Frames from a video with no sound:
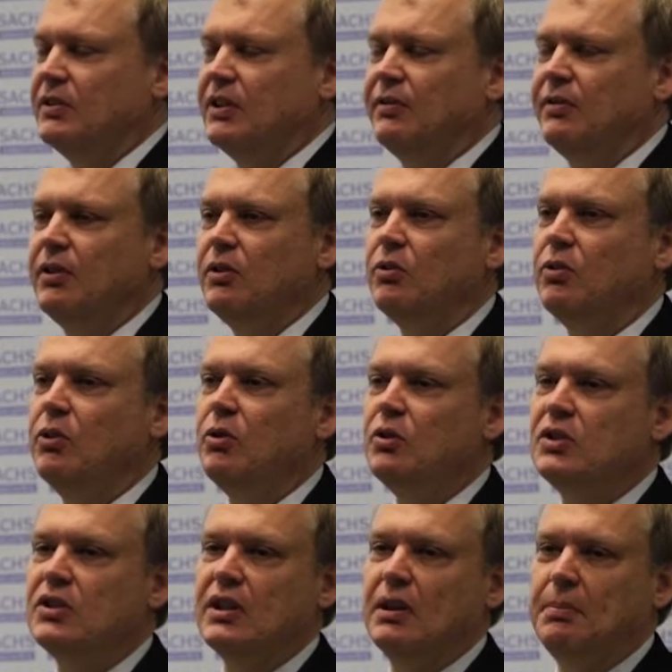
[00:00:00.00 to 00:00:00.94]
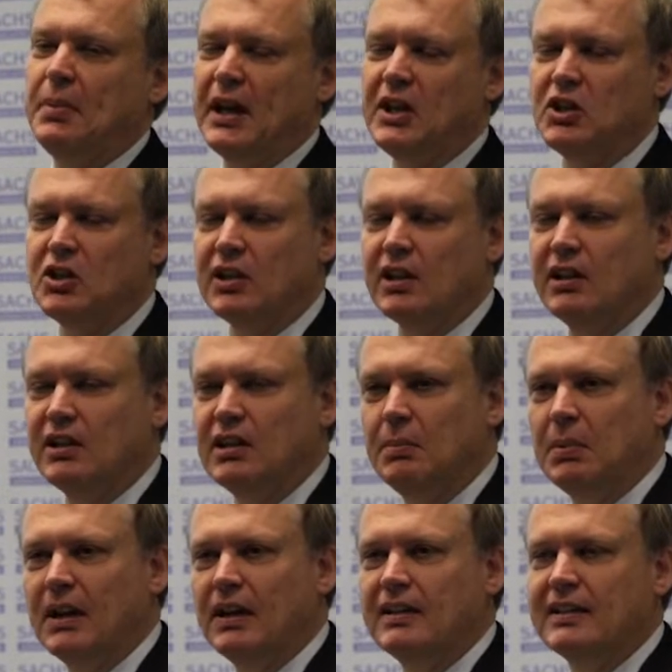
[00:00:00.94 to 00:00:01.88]
different routes a patient can
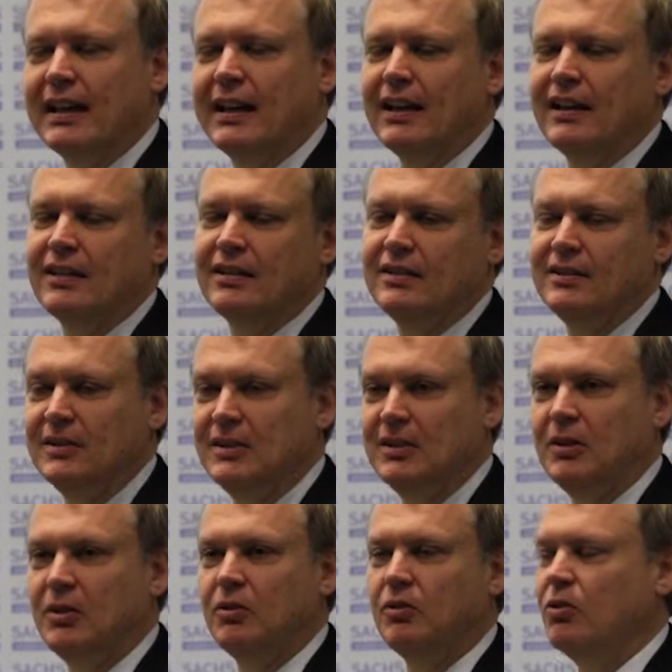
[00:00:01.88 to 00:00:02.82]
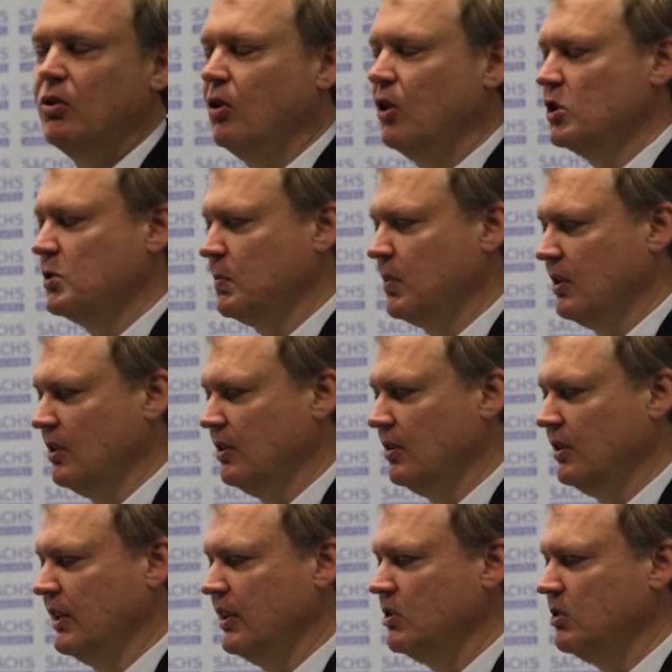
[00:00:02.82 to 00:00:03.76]
typically take through a
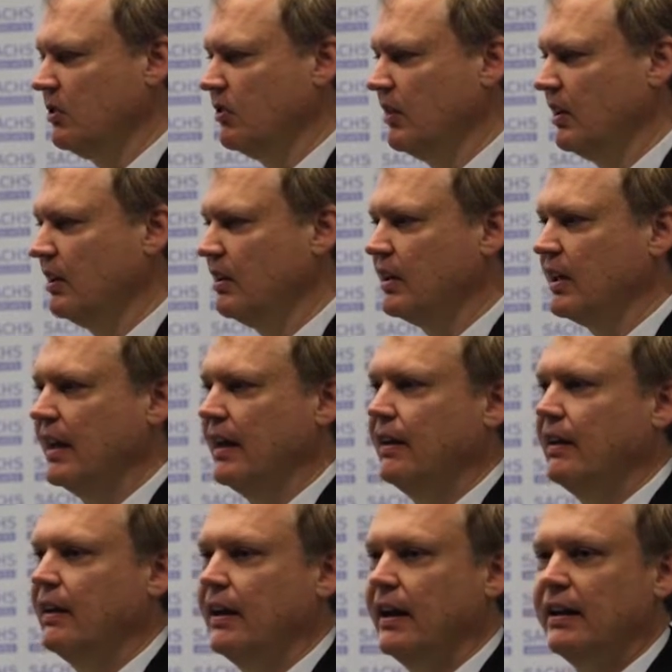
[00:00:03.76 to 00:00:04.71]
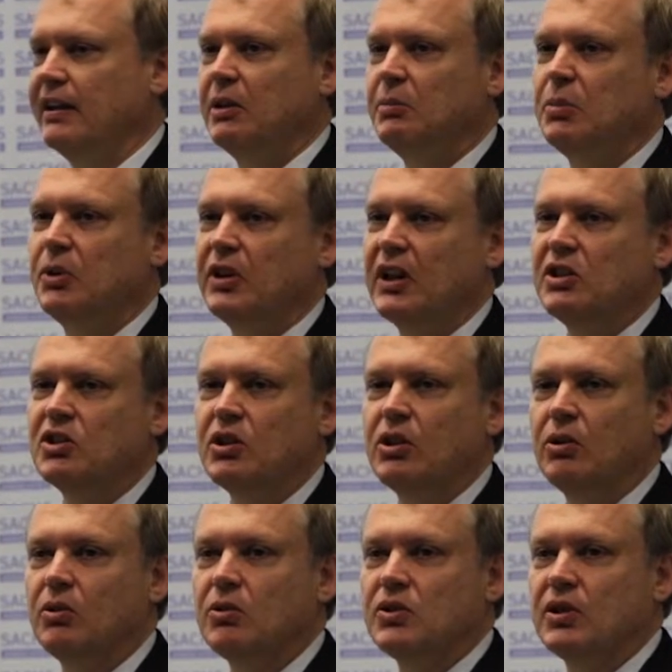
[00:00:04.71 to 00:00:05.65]
hospital into critical care and then
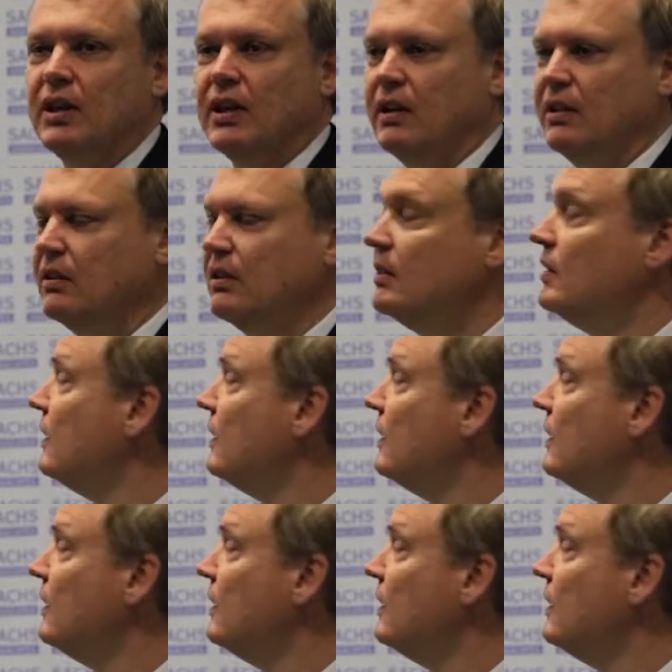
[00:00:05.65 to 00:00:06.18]
potentially also out.